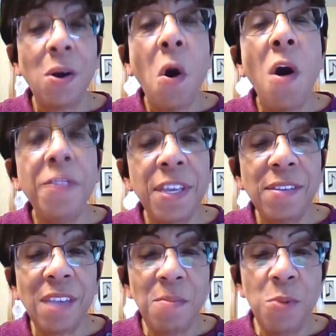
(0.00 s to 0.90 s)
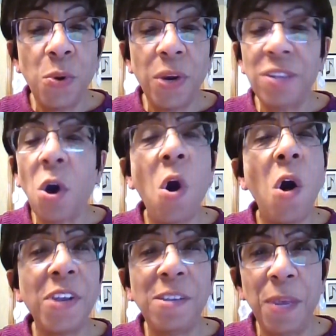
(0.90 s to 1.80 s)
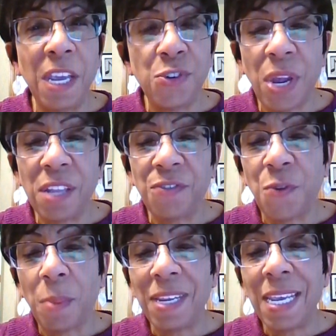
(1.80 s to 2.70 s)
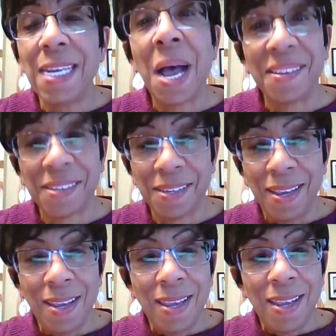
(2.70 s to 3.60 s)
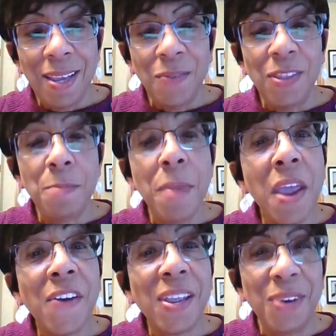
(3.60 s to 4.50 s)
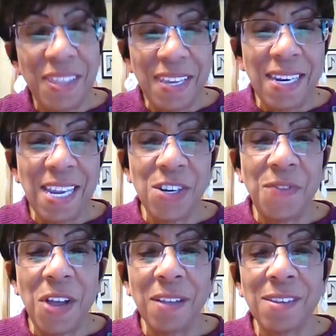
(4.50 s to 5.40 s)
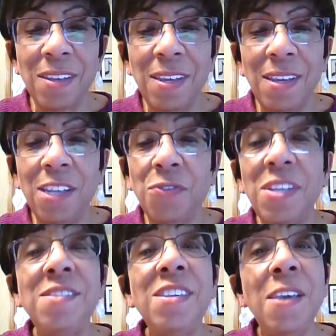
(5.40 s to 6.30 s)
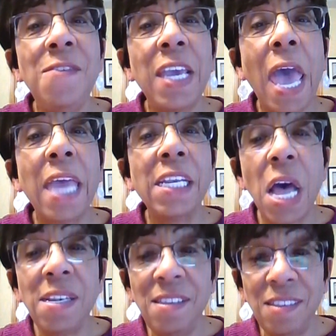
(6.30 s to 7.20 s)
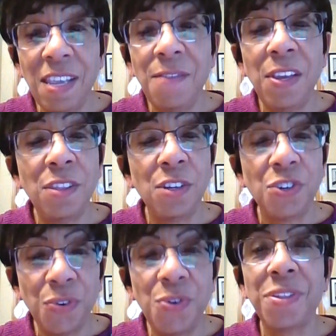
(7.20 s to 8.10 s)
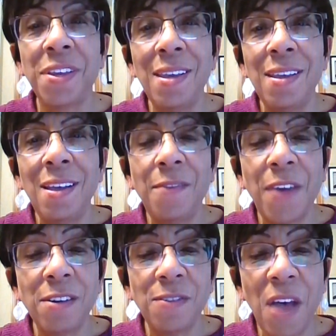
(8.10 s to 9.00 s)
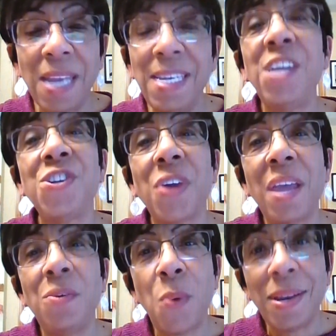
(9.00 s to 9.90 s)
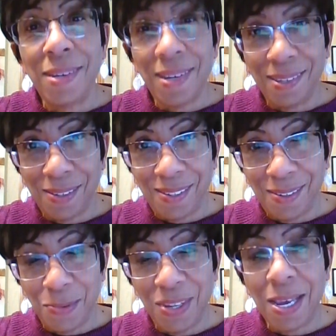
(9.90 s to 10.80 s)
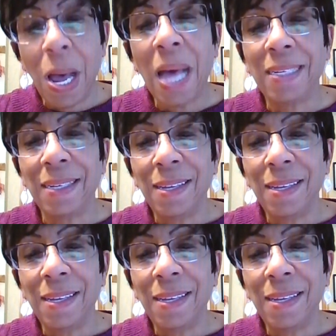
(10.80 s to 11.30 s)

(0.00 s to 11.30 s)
All this and more is always being transformed in us when the Mary within each of us is receiving and conceiving the truth of our divine nature and oneness with God,